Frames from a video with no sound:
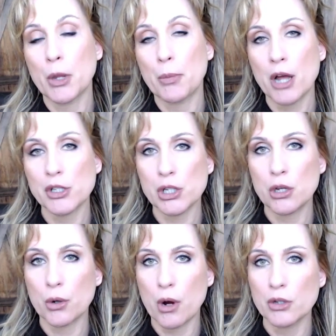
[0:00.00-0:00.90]
The
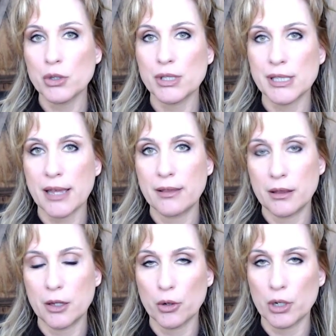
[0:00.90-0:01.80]
prosecutor also said
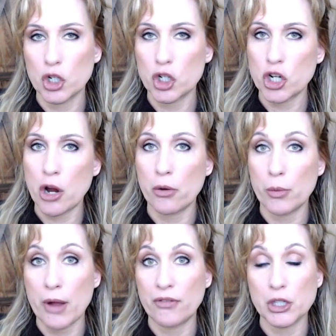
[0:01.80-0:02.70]
that they're going to share
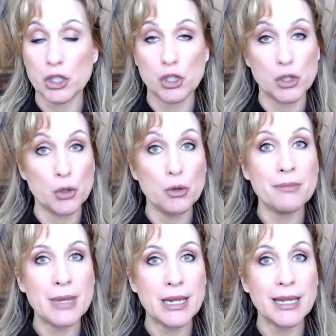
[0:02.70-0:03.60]
Reffitt's
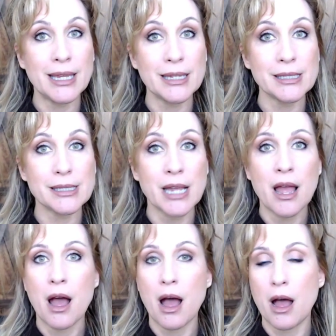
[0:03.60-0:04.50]
Zoom meetings.
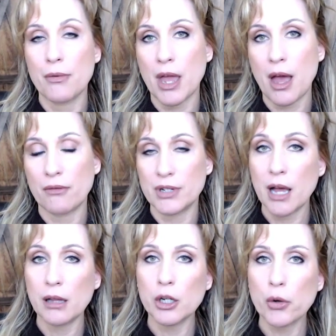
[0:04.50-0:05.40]
They have
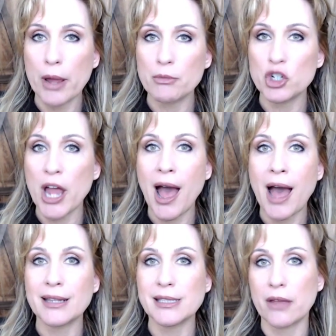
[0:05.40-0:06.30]
Telegram
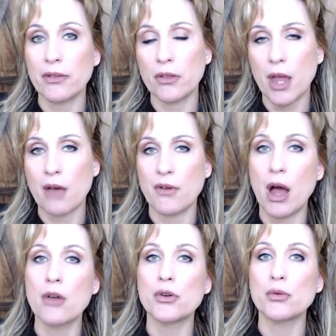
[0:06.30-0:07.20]
chats, and then they have
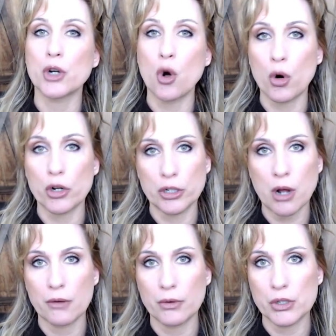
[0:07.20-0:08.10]
other recorded
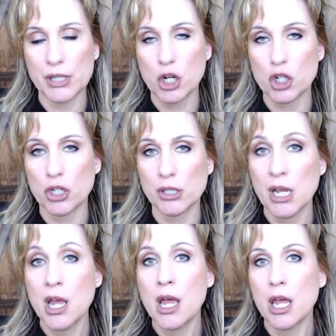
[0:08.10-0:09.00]

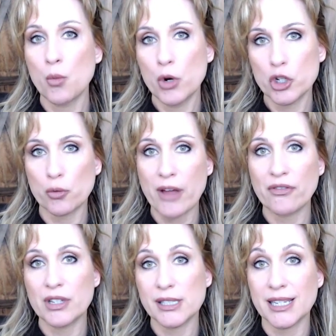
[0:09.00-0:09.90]
conversations in which
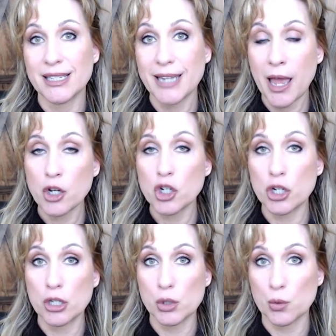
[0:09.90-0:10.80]
Reffitt's
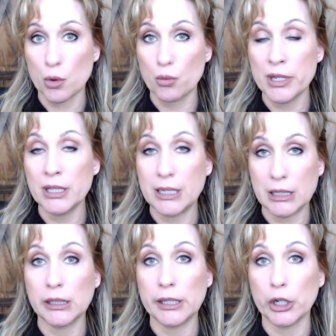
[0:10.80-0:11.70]
intentions were really
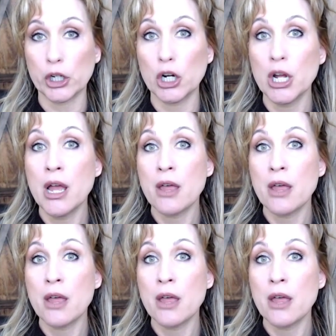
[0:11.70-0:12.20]
clear,